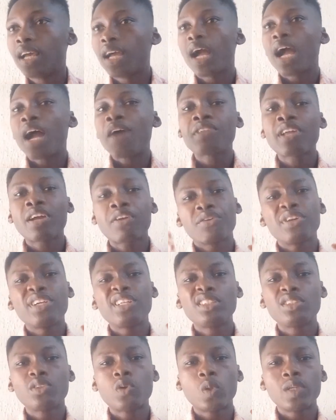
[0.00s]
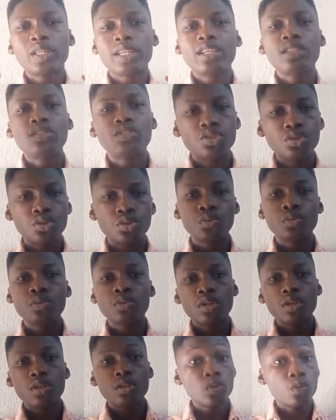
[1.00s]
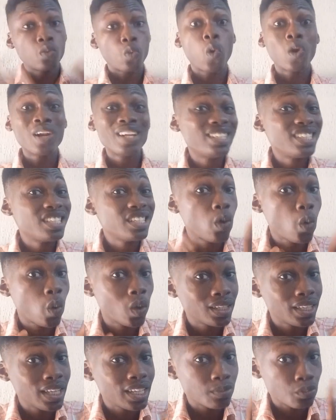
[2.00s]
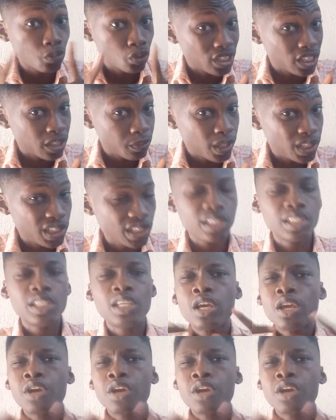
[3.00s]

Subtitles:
After creating content, quality content most especially,